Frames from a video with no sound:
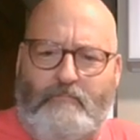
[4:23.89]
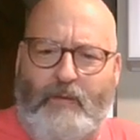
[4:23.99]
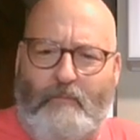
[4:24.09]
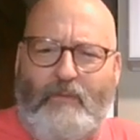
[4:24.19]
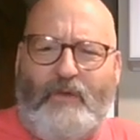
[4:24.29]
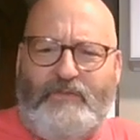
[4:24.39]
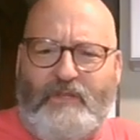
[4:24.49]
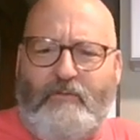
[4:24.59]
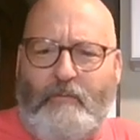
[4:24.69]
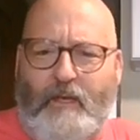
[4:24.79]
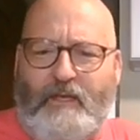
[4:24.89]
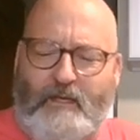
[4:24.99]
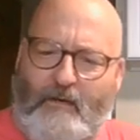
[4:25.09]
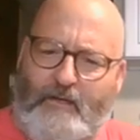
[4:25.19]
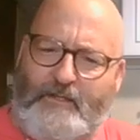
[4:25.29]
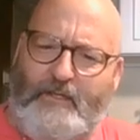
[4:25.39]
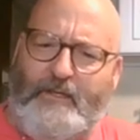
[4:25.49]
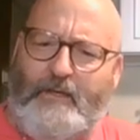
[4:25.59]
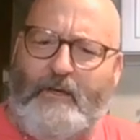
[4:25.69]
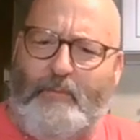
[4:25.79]
But most of them, I can
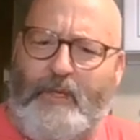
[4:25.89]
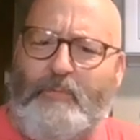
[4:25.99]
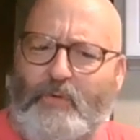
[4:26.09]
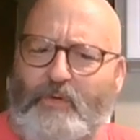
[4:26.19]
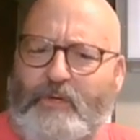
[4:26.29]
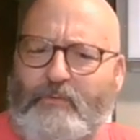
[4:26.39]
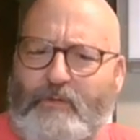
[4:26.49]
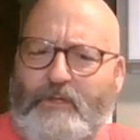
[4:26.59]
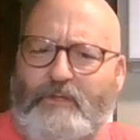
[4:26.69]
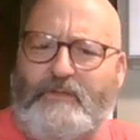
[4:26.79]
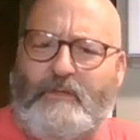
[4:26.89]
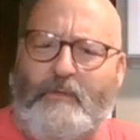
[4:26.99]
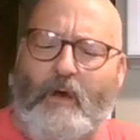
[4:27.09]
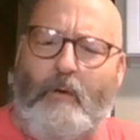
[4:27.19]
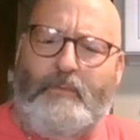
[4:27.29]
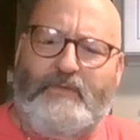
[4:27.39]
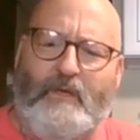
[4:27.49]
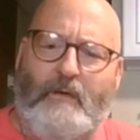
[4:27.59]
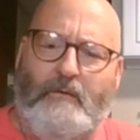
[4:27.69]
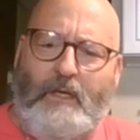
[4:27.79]
guarantee you, are people who could really use some help.
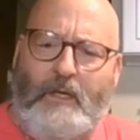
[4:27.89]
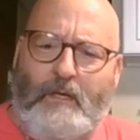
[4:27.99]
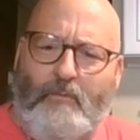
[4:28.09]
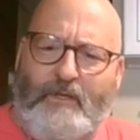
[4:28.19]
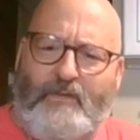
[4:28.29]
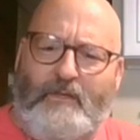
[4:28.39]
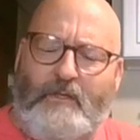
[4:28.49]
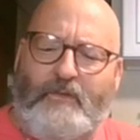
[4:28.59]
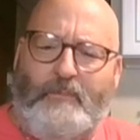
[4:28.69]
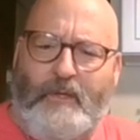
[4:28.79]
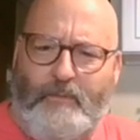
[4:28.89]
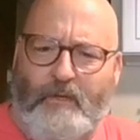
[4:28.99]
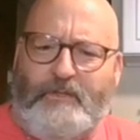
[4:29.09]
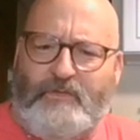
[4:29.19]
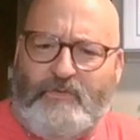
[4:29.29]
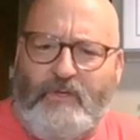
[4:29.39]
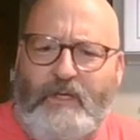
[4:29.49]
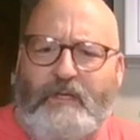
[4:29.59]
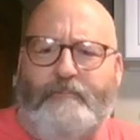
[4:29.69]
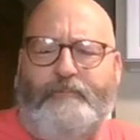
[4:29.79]
So when you see those people on the
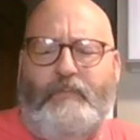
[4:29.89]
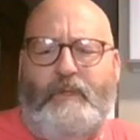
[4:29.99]
street,